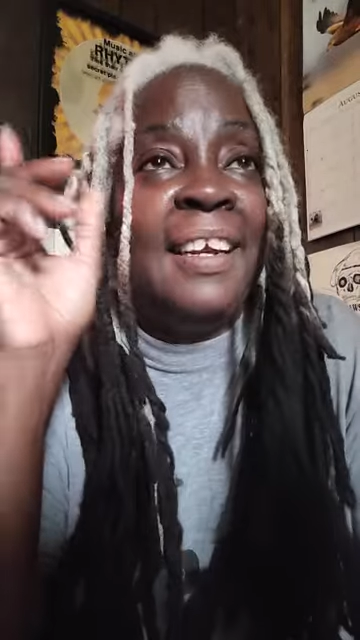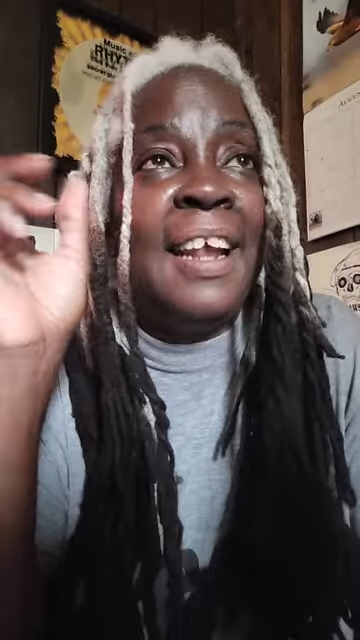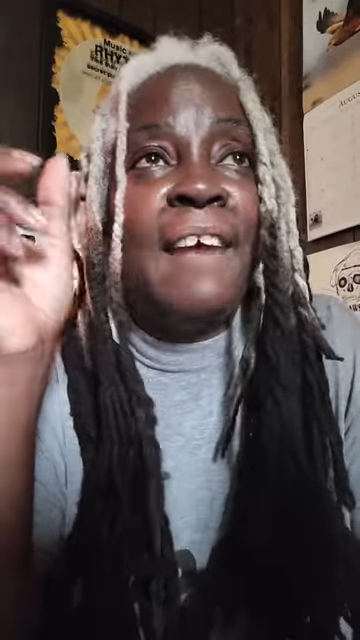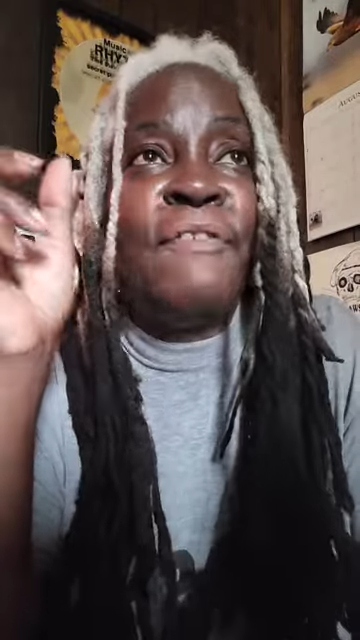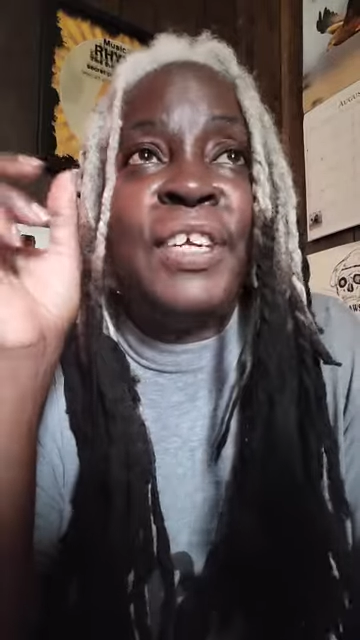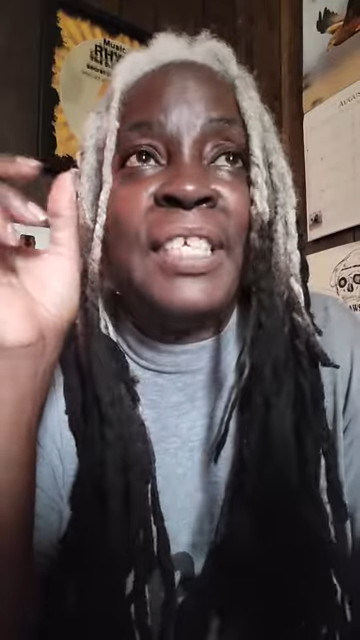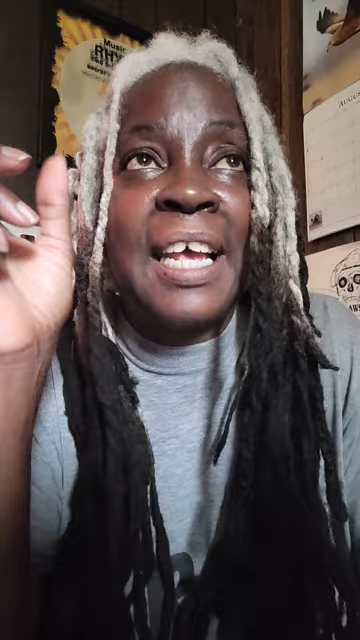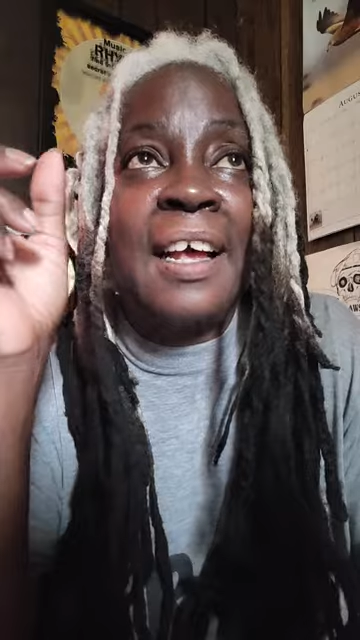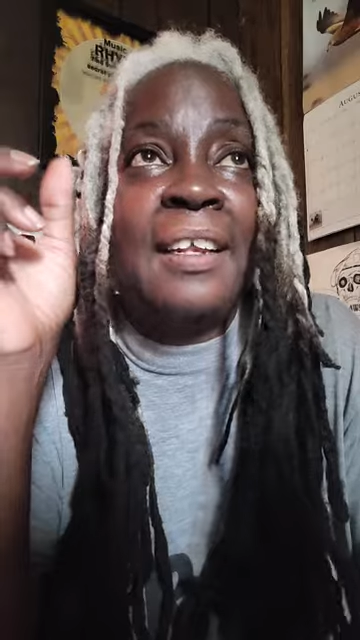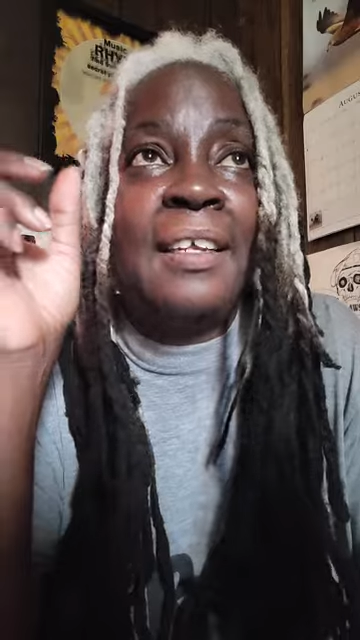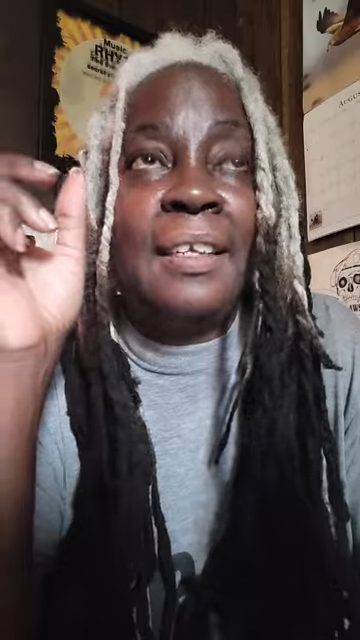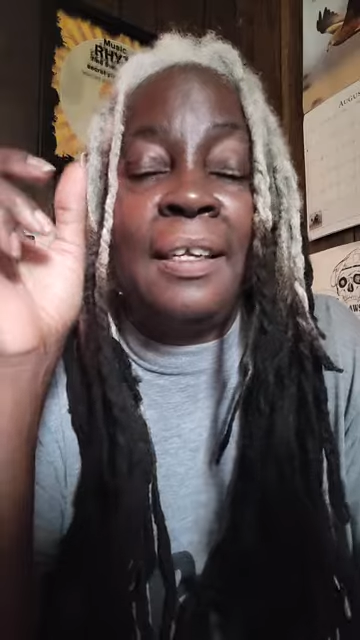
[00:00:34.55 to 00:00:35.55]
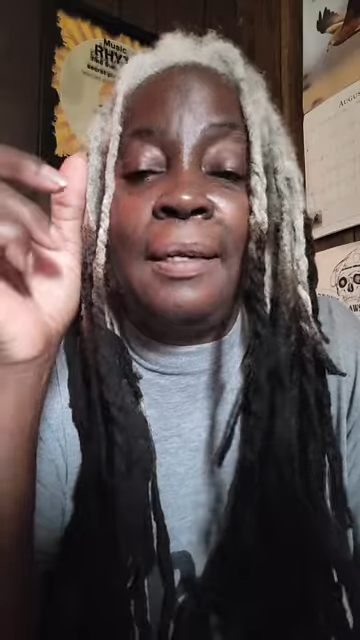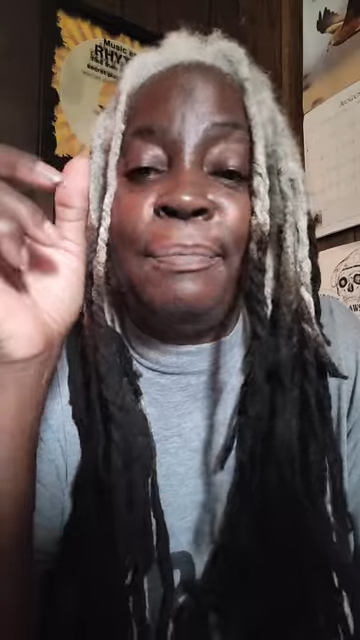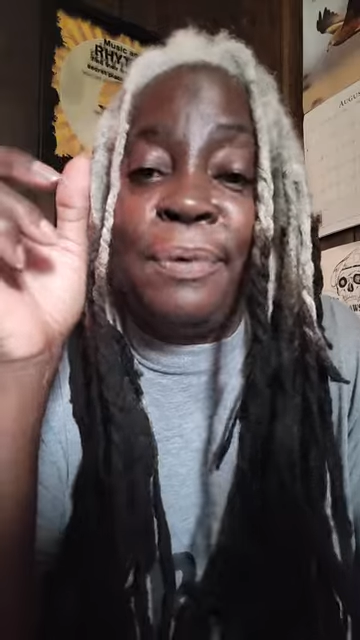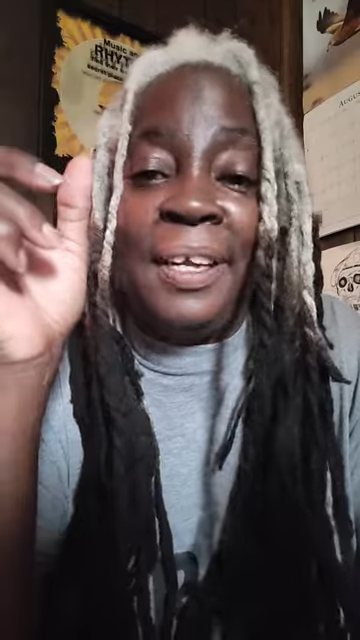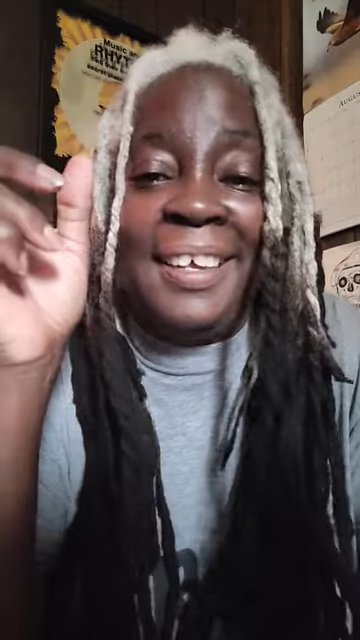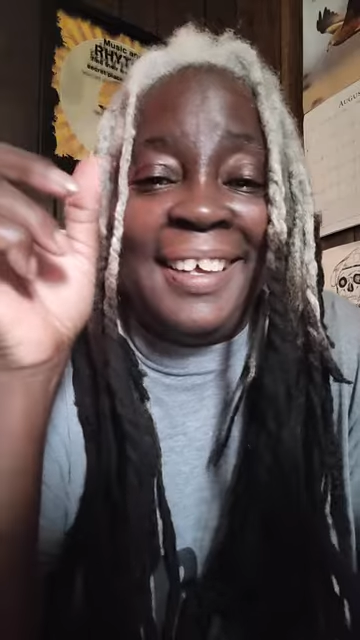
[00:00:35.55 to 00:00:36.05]
Never tell a
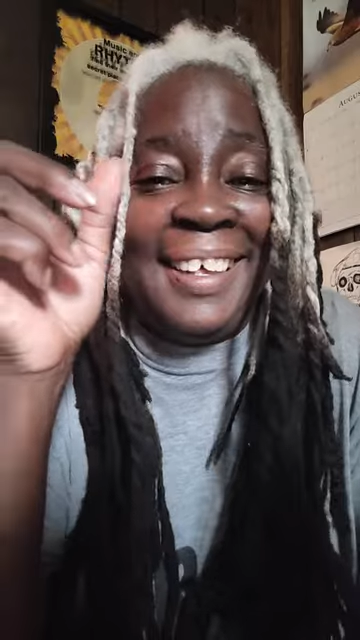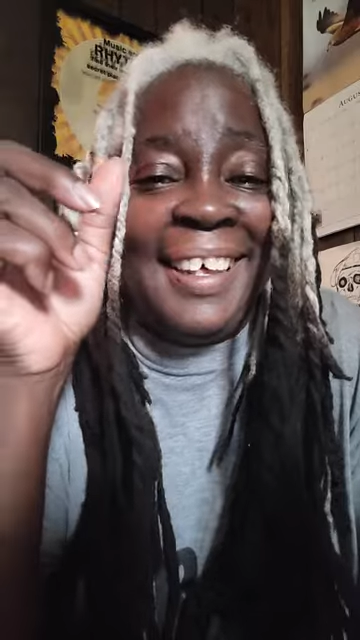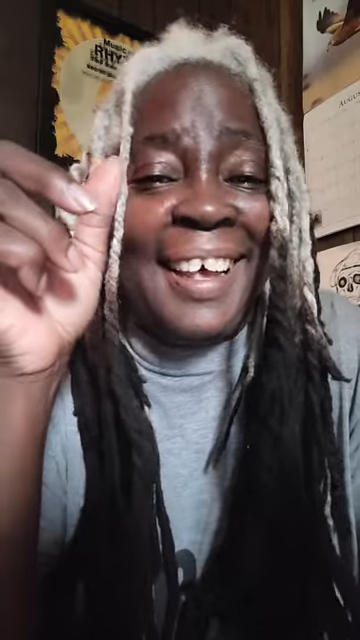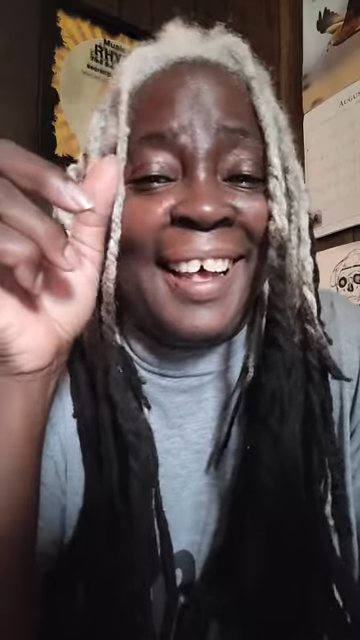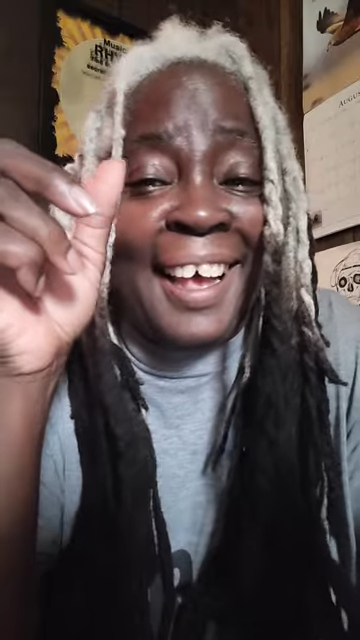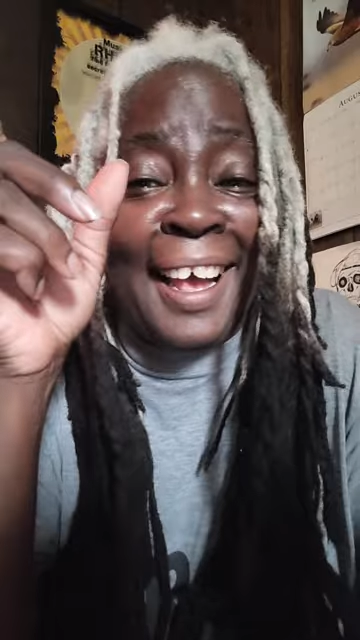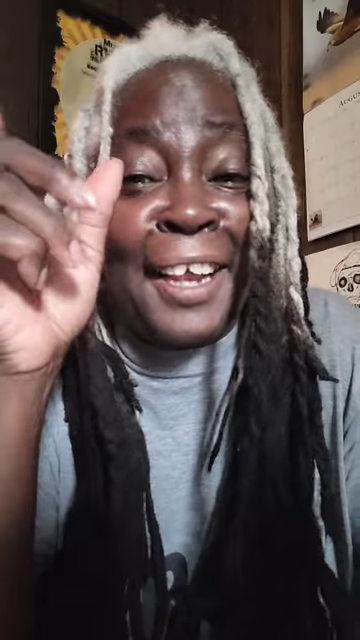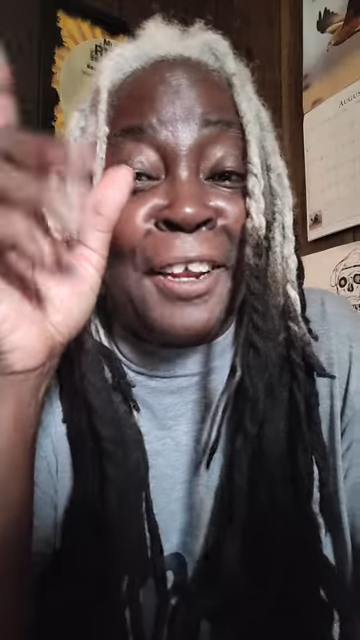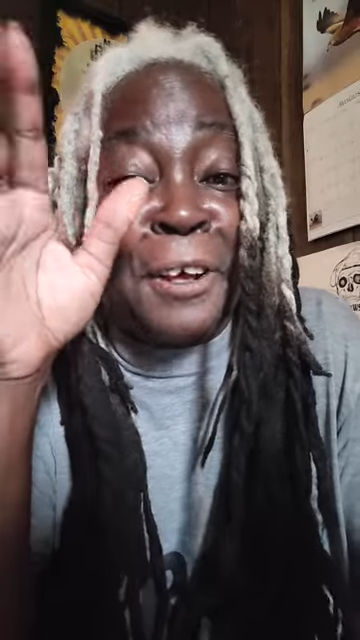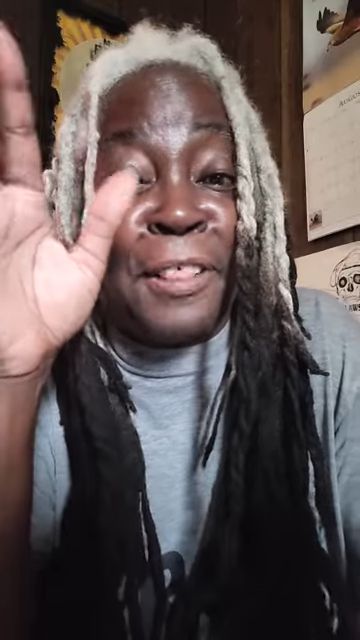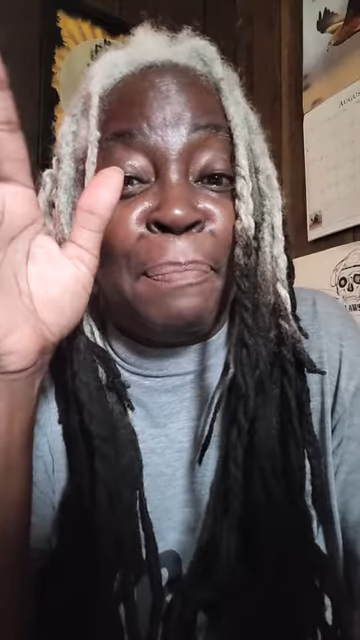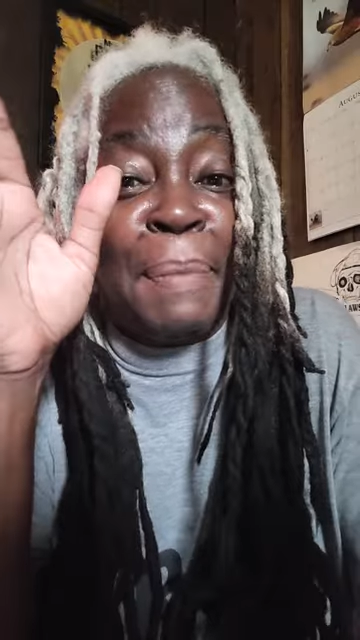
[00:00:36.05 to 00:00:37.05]
Libra. You're